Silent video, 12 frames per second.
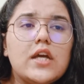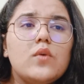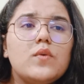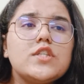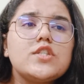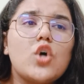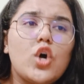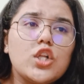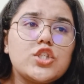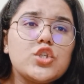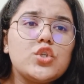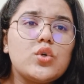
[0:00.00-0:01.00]
which is
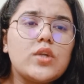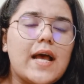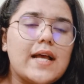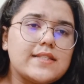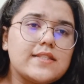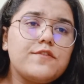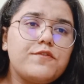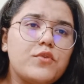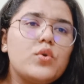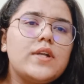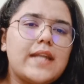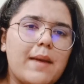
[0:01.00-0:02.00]
also known as the
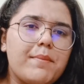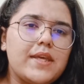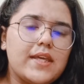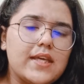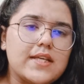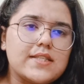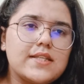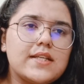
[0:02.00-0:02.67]
phone tapping case.